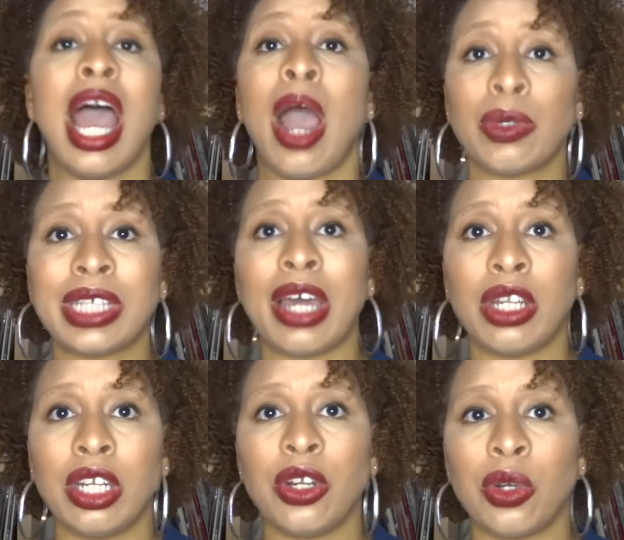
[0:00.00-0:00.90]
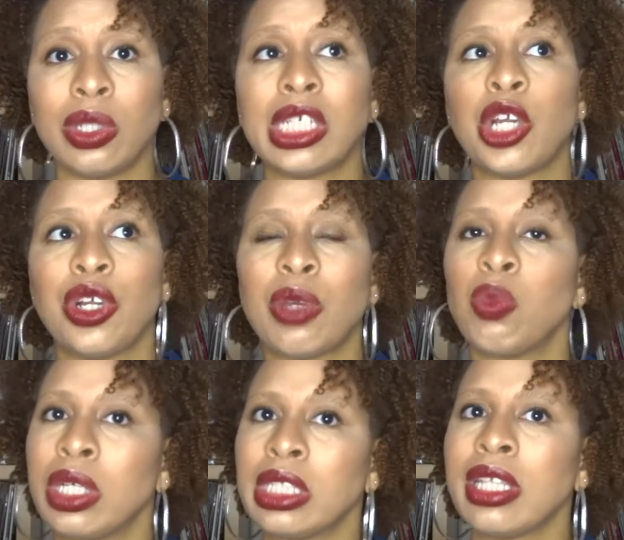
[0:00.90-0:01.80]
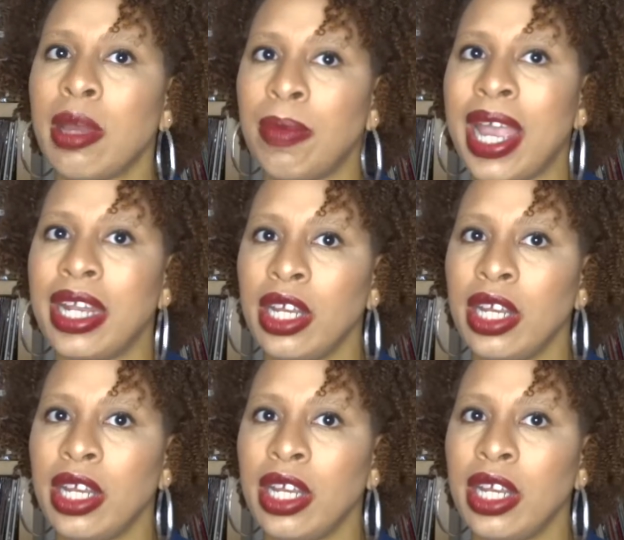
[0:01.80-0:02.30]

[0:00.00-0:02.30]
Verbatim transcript: I was out in it earlier and it wasn't that bad